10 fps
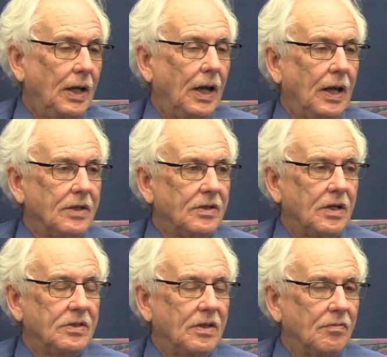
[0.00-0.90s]
And I said,
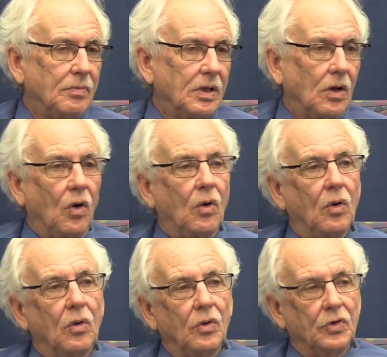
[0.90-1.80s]
it's given me a
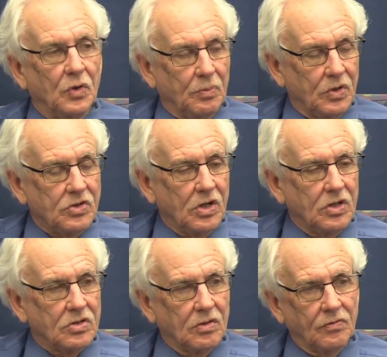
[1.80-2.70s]
whole new
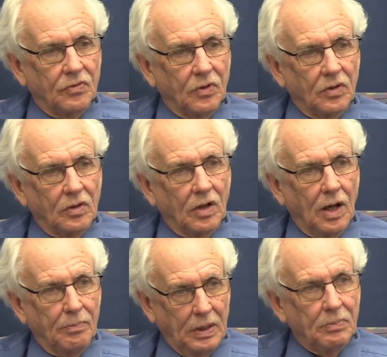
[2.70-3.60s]
appreciation
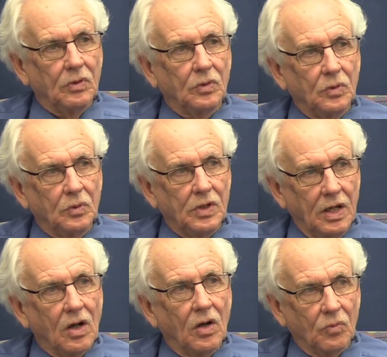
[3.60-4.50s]
for people who
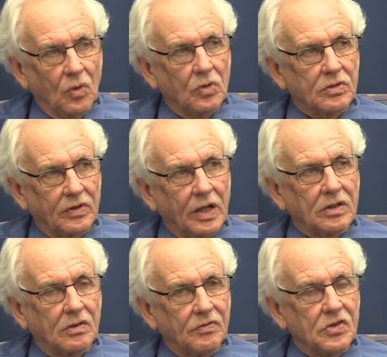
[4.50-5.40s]
take on roles of
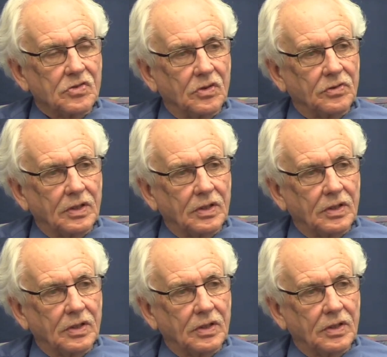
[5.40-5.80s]
elected officials.